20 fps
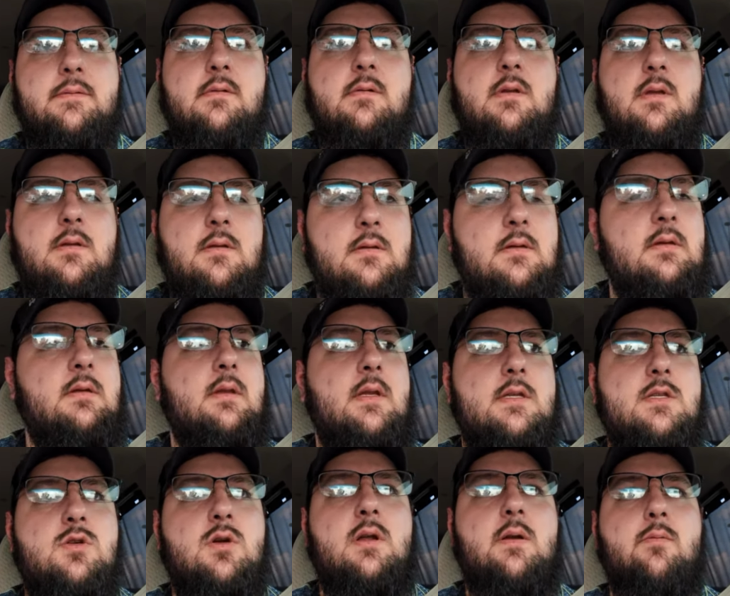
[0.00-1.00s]
They, they
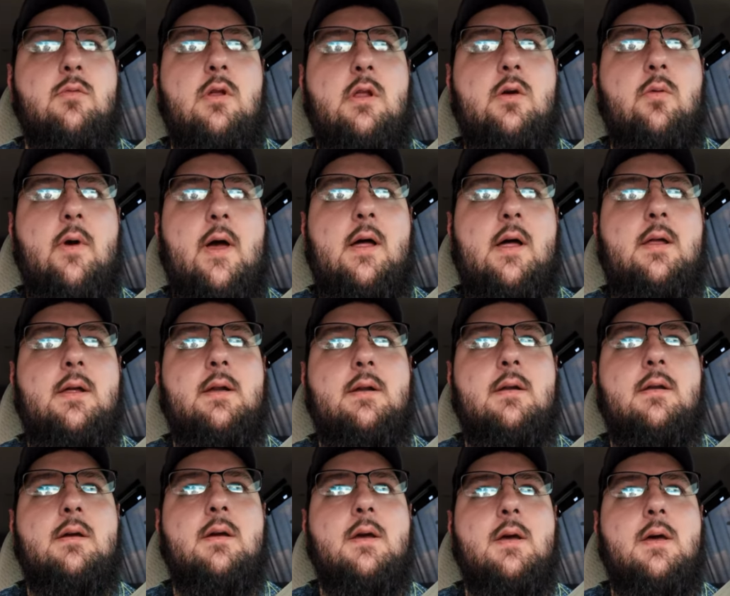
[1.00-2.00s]
treat them really well, and
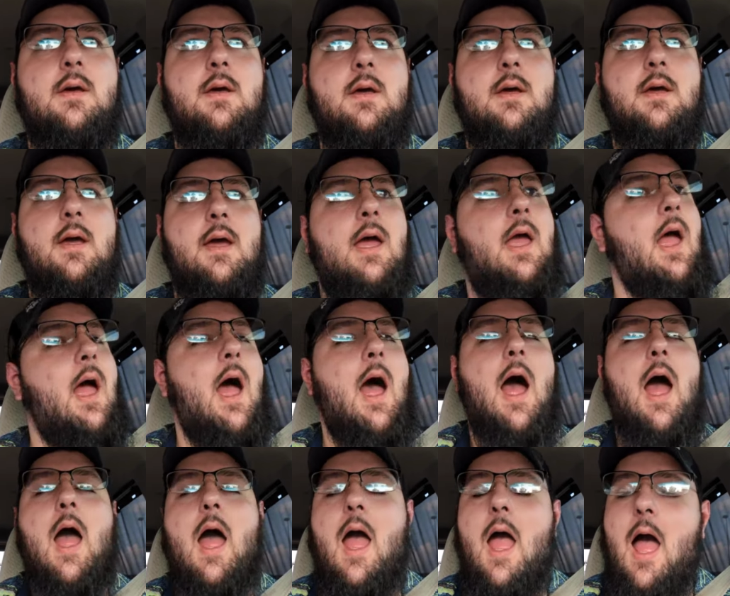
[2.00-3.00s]

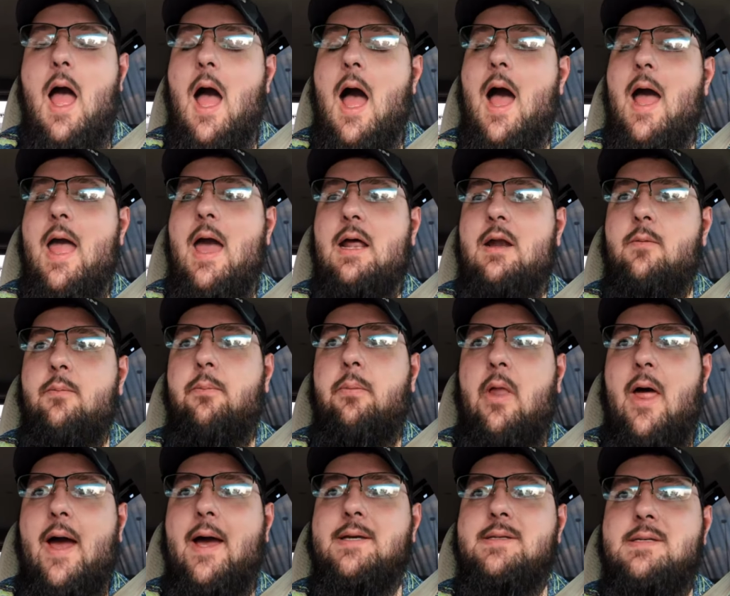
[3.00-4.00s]
I I had a
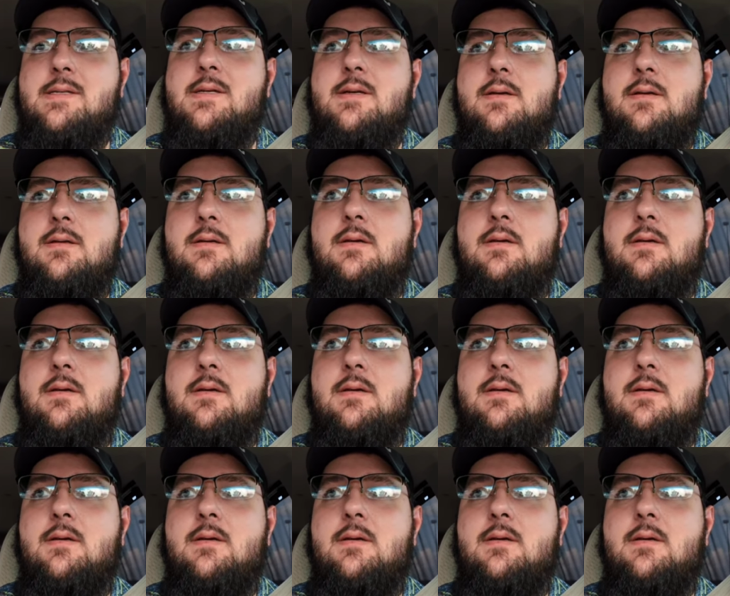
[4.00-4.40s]
blast.